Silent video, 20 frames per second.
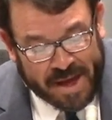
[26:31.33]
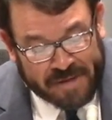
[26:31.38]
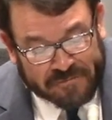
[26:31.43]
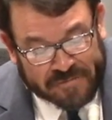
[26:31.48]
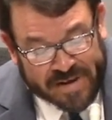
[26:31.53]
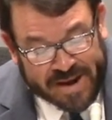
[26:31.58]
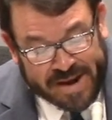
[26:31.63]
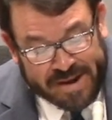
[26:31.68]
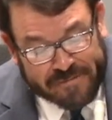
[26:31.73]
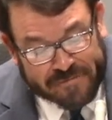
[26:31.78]

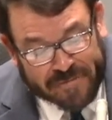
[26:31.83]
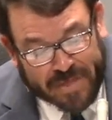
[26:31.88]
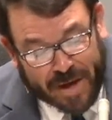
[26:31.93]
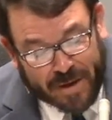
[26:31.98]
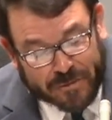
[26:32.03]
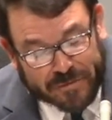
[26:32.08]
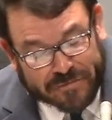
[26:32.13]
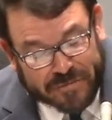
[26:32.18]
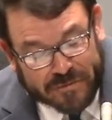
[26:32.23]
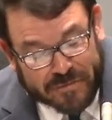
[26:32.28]
If any of
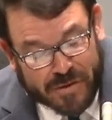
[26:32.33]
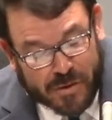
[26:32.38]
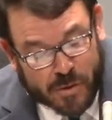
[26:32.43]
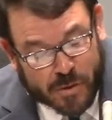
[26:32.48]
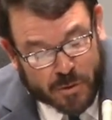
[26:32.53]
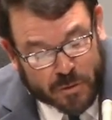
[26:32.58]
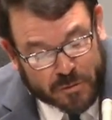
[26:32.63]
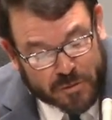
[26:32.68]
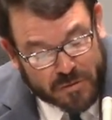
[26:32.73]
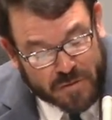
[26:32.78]
those of
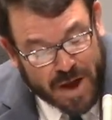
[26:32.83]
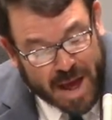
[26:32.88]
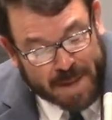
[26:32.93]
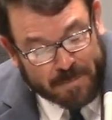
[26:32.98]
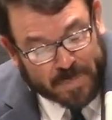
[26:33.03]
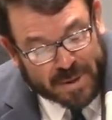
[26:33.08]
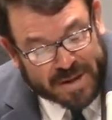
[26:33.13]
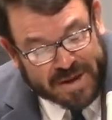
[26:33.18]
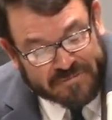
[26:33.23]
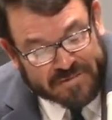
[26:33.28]
you who do
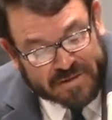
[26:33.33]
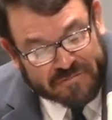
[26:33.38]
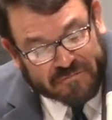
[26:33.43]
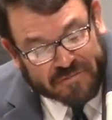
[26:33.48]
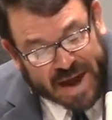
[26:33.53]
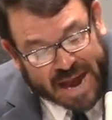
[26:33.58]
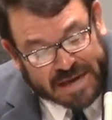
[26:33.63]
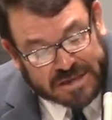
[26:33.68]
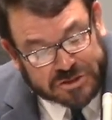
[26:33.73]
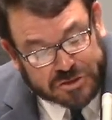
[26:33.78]
not believe
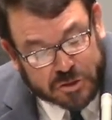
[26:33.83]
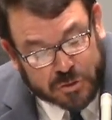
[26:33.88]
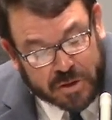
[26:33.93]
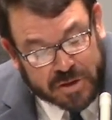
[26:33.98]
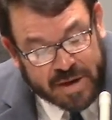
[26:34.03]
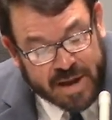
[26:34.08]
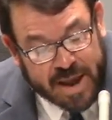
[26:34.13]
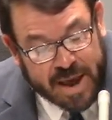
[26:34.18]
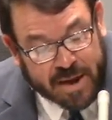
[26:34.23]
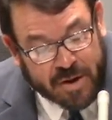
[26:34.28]
invite you
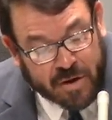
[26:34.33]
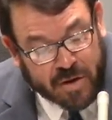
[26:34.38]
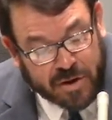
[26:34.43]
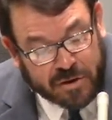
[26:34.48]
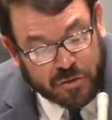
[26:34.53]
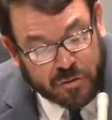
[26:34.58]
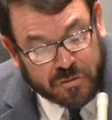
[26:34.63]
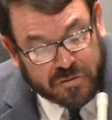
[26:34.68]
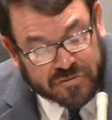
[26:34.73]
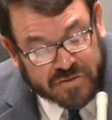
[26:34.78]
to dinner
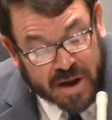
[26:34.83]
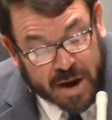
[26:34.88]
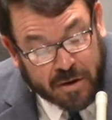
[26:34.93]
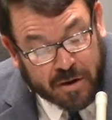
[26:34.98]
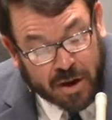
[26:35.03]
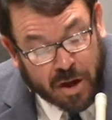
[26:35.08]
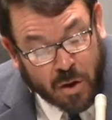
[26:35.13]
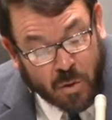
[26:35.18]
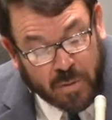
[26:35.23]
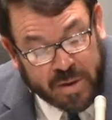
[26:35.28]
and you desire
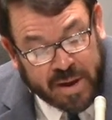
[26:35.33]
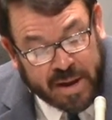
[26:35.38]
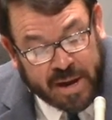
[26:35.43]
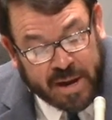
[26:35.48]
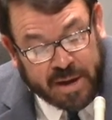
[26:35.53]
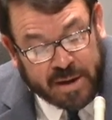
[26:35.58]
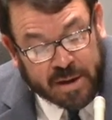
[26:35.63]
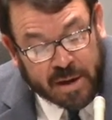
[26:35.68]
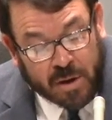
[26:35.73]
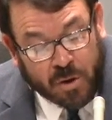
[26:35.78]
to go
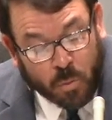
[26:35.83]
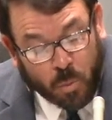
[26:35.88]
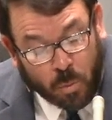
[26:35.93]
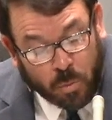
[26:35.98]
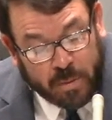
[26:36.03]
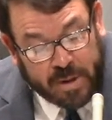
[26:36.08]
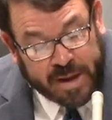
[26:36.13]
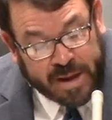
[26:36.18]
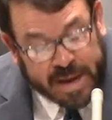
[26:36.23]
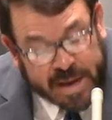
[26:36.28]
eat,
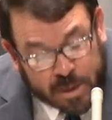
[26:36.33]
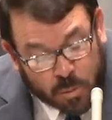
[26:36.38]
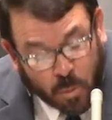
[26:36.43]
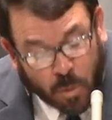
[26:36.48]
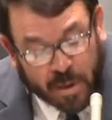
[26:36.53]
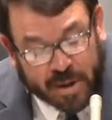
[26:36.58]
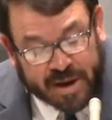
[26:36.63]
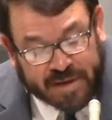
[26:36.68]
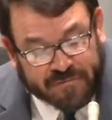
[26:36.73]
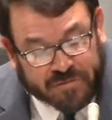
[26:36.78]
eat
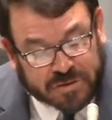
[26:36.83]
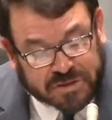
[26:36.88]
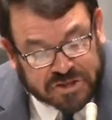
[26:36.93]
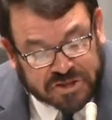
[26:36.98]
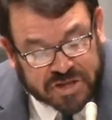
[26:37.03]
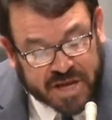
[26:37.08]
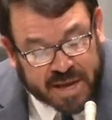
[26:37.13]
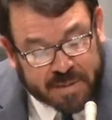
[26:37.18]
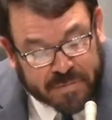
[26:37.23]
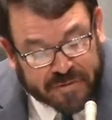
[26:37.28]
whatever
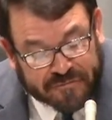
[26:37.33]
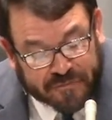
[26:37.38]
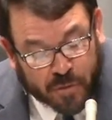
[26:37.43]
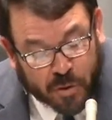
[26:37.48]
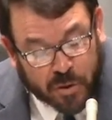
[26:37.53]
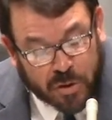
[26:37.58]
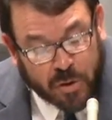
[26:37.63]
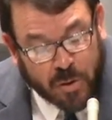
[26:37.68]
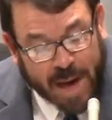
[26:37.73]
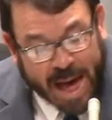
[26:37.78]
set
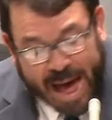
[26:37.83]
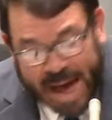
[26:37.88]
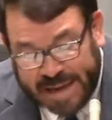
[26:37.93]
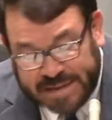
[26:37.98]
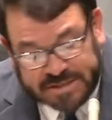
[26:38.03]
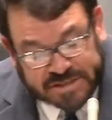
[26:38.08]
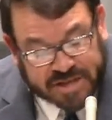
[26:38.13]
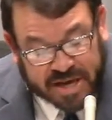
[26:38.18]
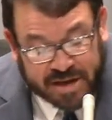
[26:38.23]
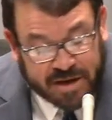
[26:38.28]
before you,
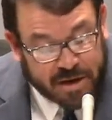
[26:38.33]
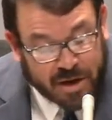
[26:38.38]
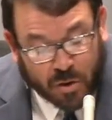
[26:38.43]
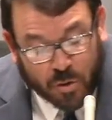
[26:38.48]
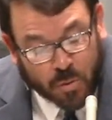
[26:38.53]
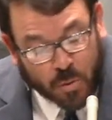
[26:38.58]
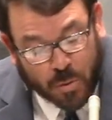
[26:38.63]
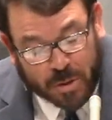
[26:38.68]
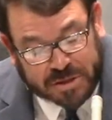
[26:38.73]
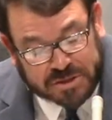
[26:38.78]
asking
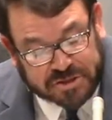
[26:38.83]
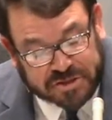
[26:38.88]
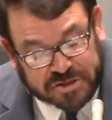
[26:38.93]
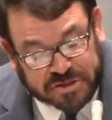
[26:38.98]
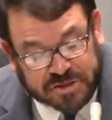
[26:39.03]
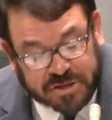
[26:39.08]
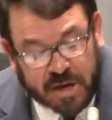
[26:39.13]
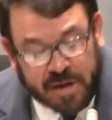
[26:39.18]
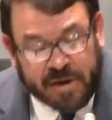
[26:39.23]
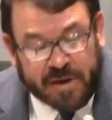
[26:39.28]
no
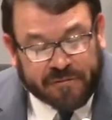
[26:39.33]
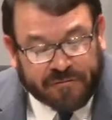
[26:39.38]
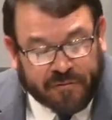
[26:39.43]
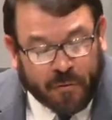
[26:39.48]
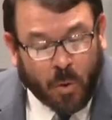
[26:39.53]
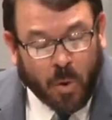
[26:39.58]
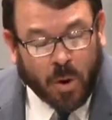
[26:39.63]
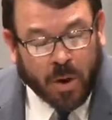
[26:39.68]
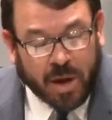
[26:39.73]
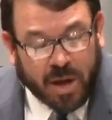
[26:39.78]
questions
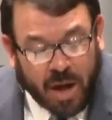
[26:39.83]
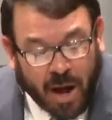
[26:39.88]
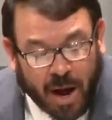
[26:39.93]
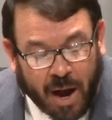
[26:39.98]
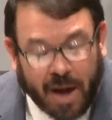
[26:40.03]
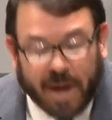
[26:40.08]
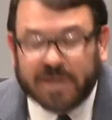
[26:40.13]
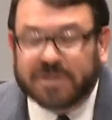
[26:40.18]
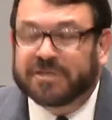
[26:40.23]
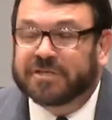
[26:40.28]
for
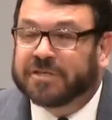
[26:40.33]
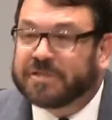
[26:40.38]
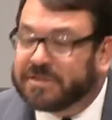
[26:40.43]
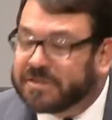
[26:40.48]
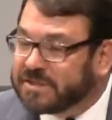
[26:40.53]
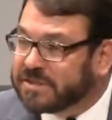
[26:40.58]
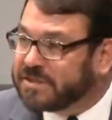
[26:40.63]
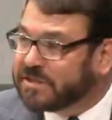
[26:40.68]
conscience